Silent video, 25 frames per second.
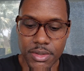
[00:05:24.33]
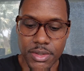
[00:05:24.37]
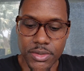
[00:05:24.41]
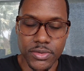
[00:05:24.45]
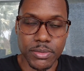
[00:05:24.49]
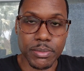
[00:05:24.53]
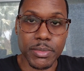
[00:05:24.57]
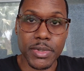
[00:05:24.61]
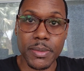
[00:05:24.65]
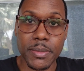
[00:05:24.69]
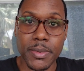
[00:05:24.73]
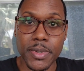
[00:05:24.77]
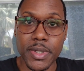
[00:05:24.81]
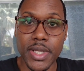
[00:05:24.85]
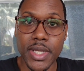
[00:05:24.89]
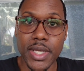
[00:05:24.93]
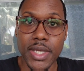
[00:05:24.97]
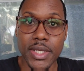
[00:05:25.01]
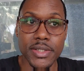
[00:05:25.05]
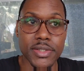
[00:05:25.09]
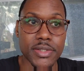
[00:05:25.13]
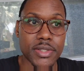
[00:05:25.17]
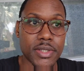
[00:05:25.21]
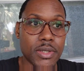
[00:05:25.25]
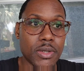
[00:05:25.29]
Just remember,
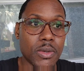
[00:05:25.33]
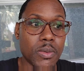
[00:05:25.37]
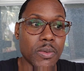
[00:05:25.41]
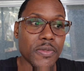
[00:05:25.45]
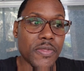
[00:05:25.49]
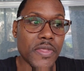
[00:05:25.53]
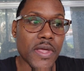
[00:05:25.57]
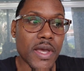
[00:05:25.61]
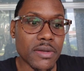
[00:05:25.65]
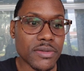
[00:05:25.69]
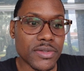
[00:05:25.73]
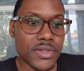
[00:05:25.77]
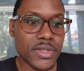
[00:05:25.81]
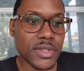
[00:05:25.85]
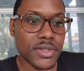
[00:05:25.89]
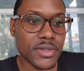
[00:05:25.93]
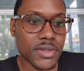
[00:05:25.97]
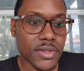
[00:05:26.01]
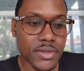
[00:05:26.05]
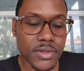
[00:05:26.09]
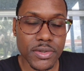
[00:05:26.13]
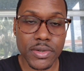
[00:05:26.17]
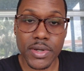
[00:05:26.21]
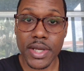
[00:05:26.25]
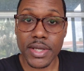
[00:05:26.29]
guys, without
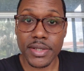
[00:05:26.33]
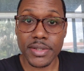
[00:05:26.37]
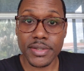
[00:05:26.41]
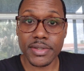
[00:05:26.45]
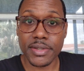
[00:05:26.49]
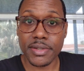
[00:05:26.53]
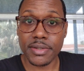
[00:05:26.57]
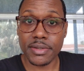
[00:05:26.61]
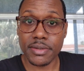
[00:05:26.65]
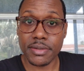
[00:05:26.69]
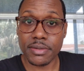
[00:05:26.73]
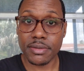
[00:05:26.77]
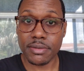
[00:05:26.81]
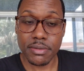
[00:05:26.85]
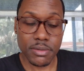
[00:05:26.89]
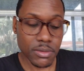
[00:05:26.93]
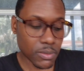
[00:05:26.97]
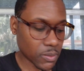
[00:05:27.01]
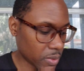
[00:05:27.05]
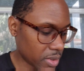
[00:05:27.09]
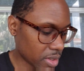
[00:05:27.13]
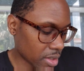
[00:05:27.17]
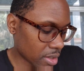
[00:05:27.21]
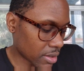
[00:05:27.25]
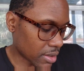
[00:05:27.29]
Jesus Christ,
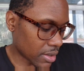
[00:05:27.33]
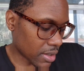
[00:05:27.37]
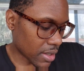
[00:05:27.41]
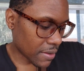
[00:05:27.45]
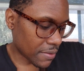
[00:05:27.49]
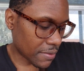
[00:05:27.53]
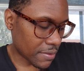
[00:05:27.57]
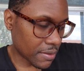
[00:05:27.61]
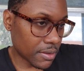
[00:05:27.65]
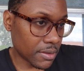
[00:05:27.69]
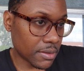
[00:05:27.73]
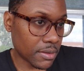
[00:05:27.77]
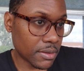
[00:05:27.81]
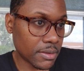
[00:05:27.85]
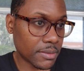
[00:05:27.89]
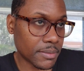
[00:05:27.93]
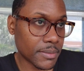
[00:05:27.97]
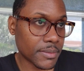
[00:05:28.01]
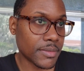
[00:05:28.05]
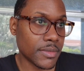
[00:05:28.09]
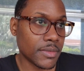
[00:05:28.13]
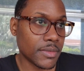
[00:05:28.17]
we are nothing